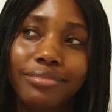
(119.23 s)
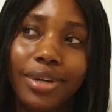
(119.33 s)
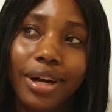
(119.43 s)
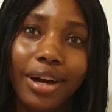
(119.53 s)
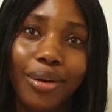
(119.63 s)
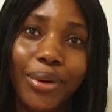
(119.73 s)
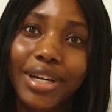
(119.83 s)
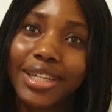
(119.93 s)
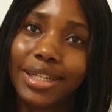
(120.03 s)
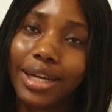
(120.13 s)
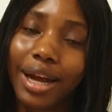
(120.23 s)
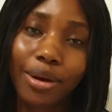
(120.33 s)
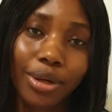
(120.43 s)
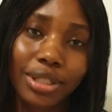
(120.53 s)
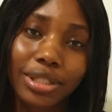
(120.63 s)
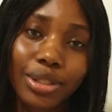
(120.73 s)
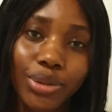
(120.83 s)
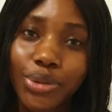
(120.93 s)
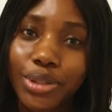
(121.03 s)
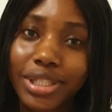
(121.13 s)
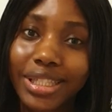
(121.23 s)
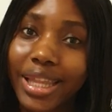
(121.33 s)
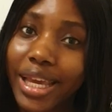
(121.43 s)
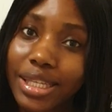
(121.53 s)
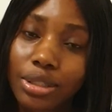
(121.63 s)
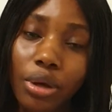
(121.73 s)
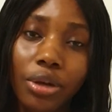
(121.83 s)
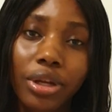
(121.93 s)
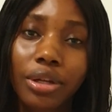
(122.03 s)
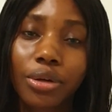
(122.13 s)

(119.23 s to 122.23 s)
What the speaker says: according to the things going on in the